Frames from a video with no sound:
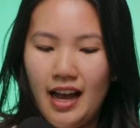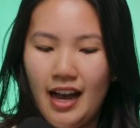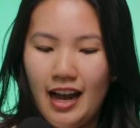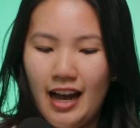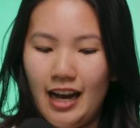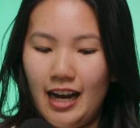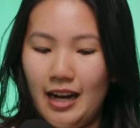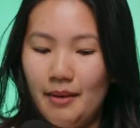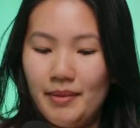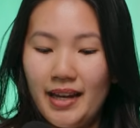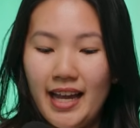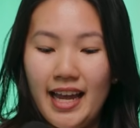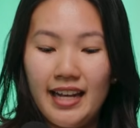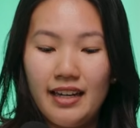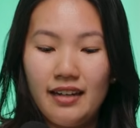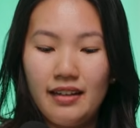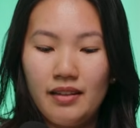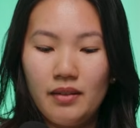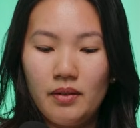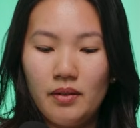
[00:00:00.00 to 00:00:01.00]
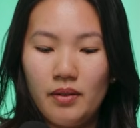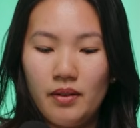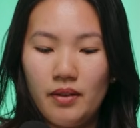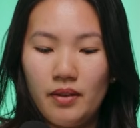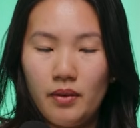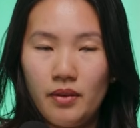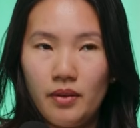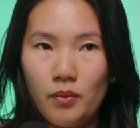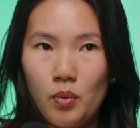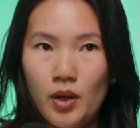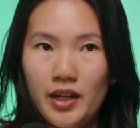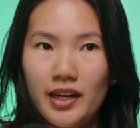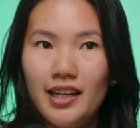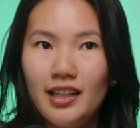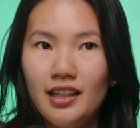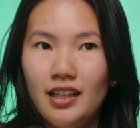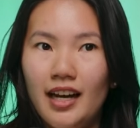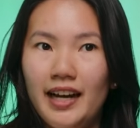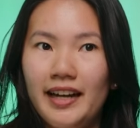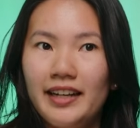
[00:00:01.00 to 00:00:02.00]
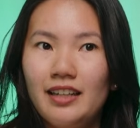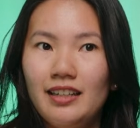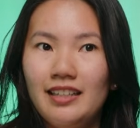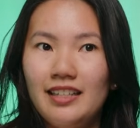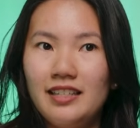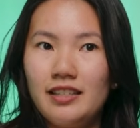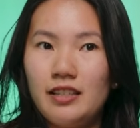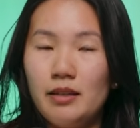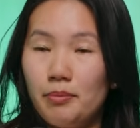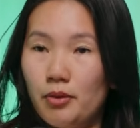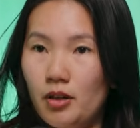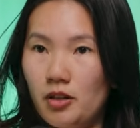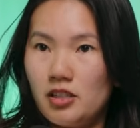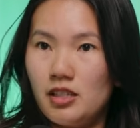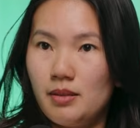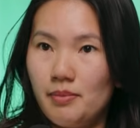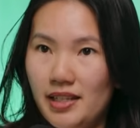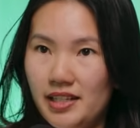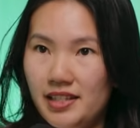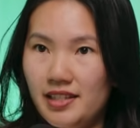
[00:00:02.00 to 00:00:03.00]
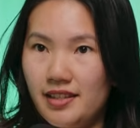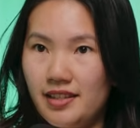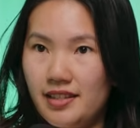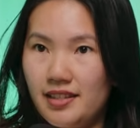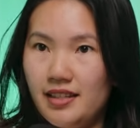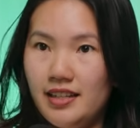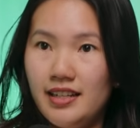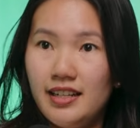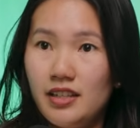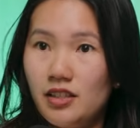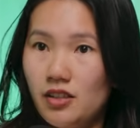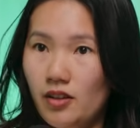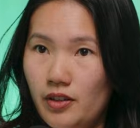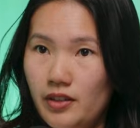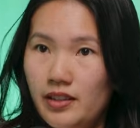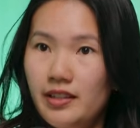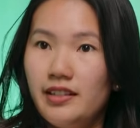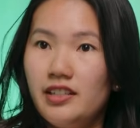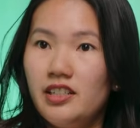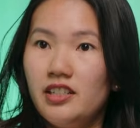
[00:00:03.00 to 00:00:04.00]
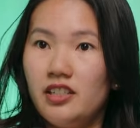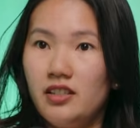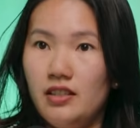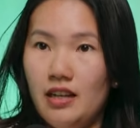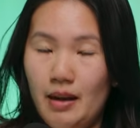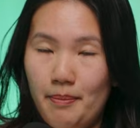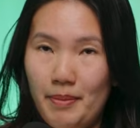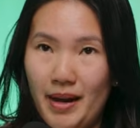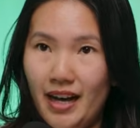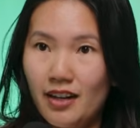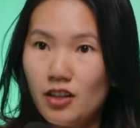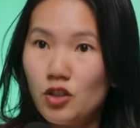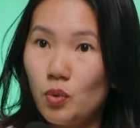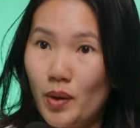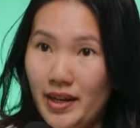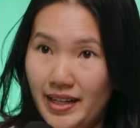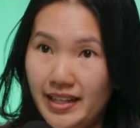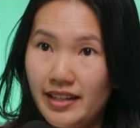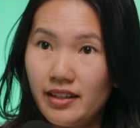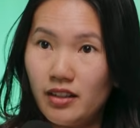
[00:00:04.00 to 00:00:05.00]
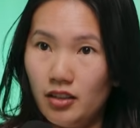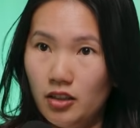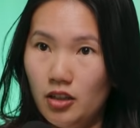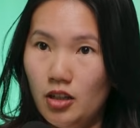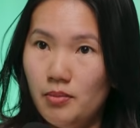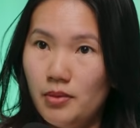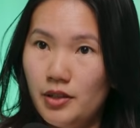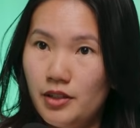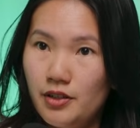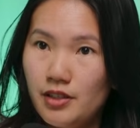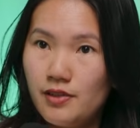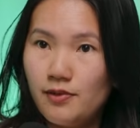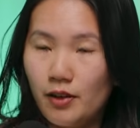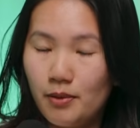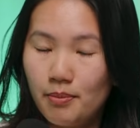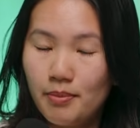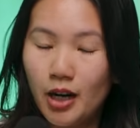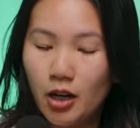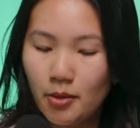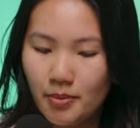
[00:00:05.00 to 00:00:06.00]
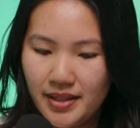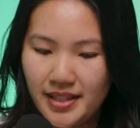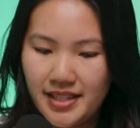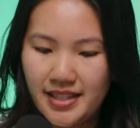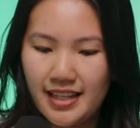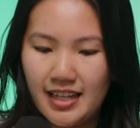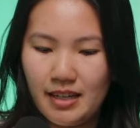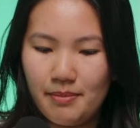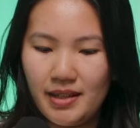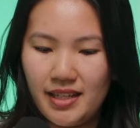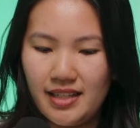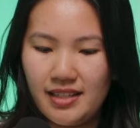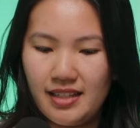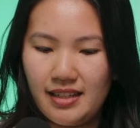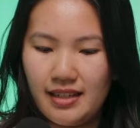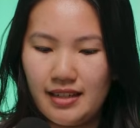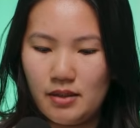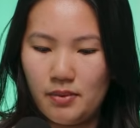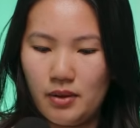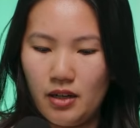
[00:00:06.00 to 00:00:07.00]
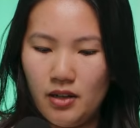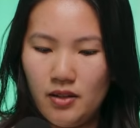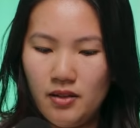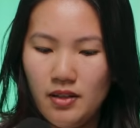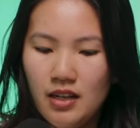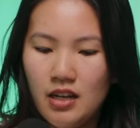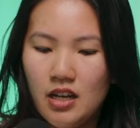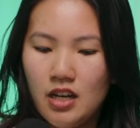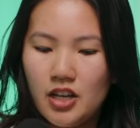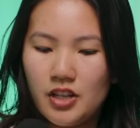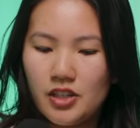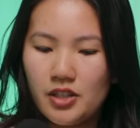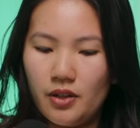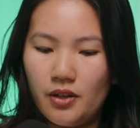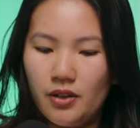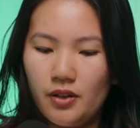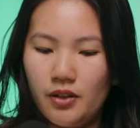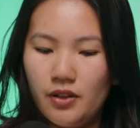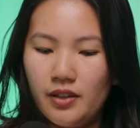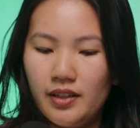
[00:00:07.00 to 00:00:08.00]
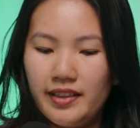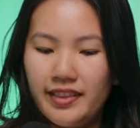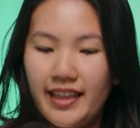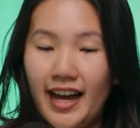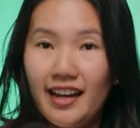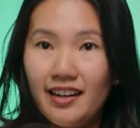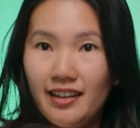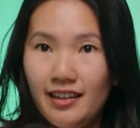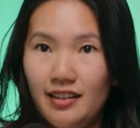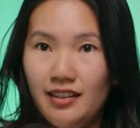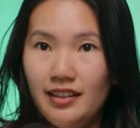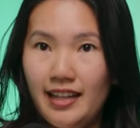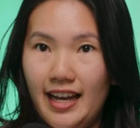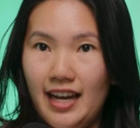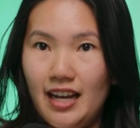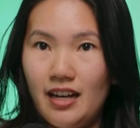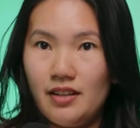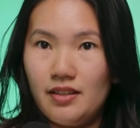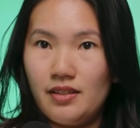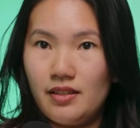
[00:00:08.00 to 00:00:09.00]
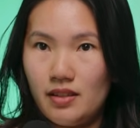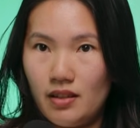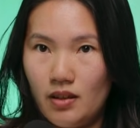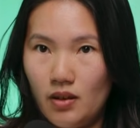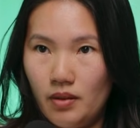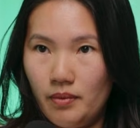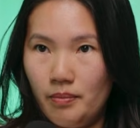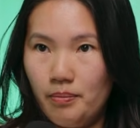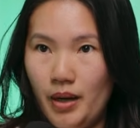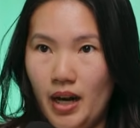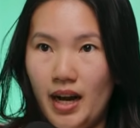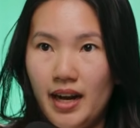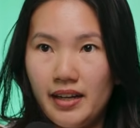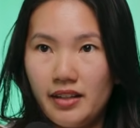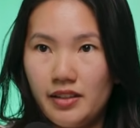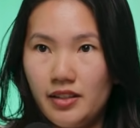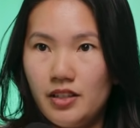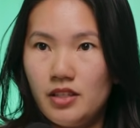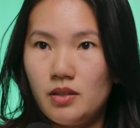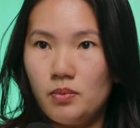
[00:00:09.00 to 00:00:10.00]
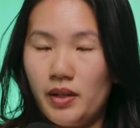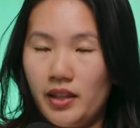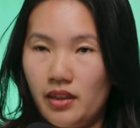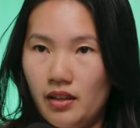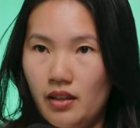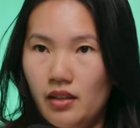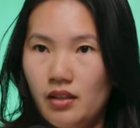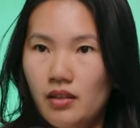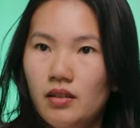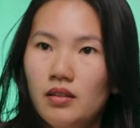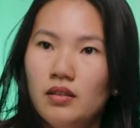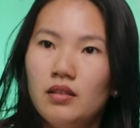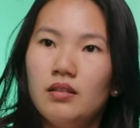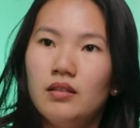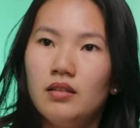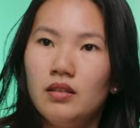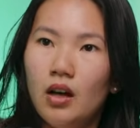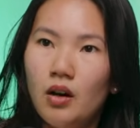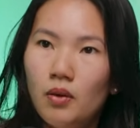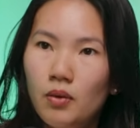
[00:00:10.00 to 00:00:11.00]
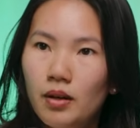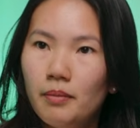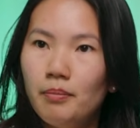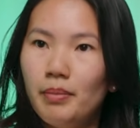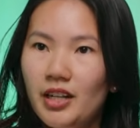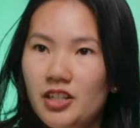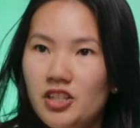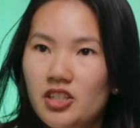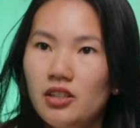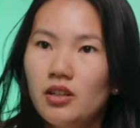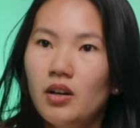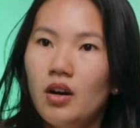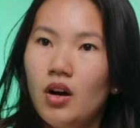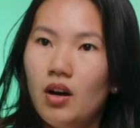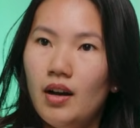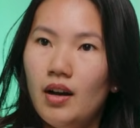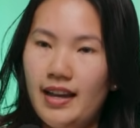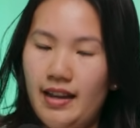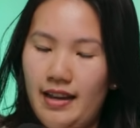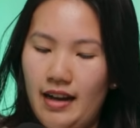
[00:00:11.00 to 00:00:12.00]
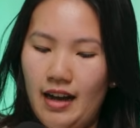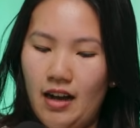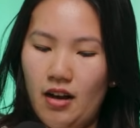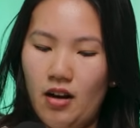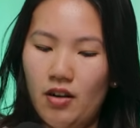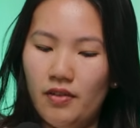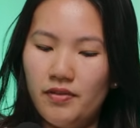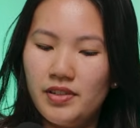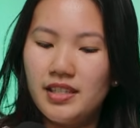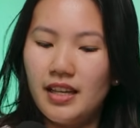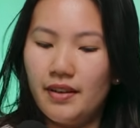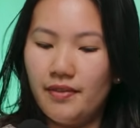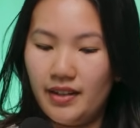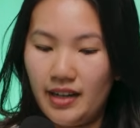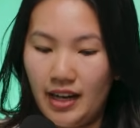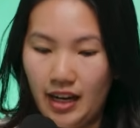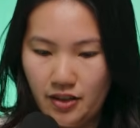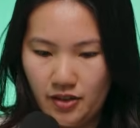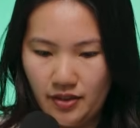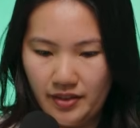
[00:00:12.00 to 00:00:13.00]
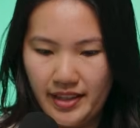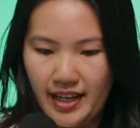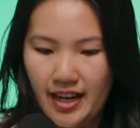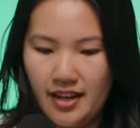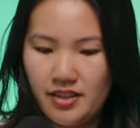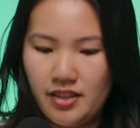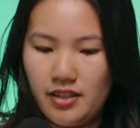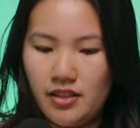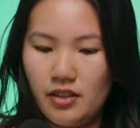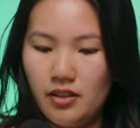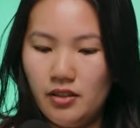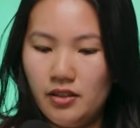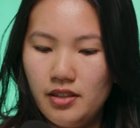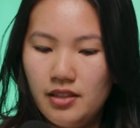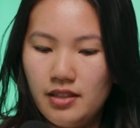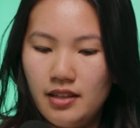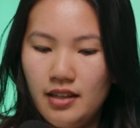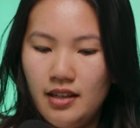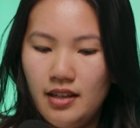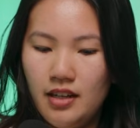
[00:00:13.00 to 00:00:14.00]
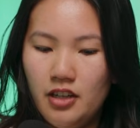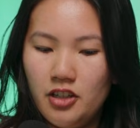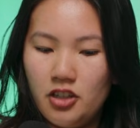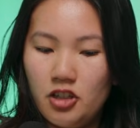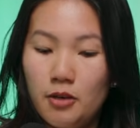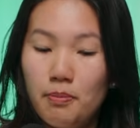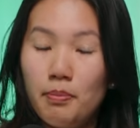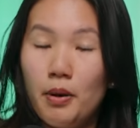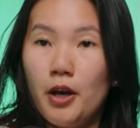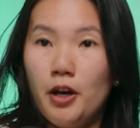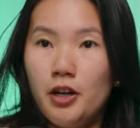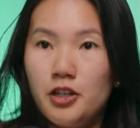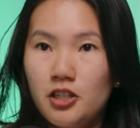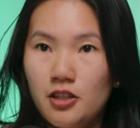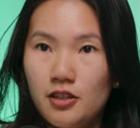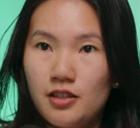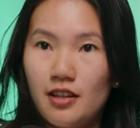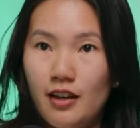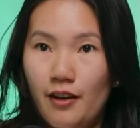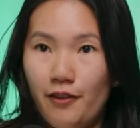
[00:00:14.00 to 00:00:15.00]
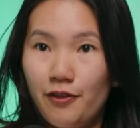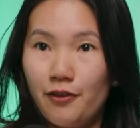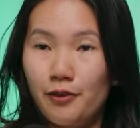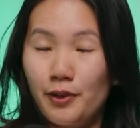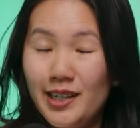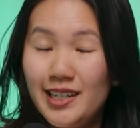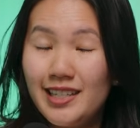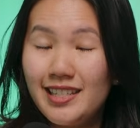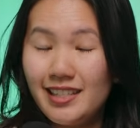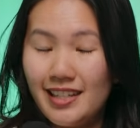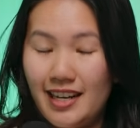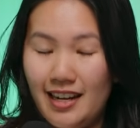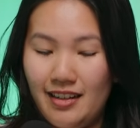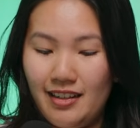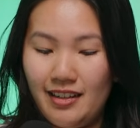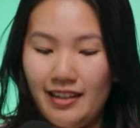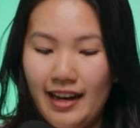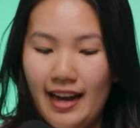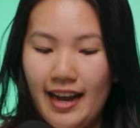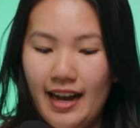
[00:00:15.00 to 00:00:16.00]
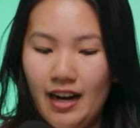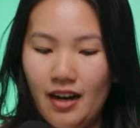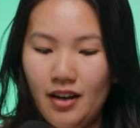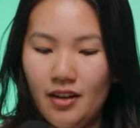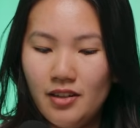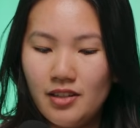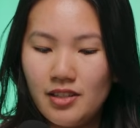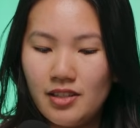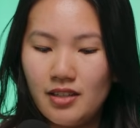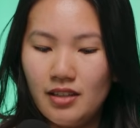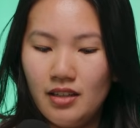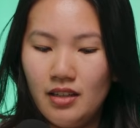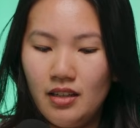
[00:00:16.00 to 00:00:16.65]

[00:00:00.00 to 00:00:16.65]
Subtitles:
And what I like is the proximity to the city. It's only about 20 kilometres from Melbourne CBD as well. So that allows buyers with a lower budget of $700,000 to purchase a freestanding house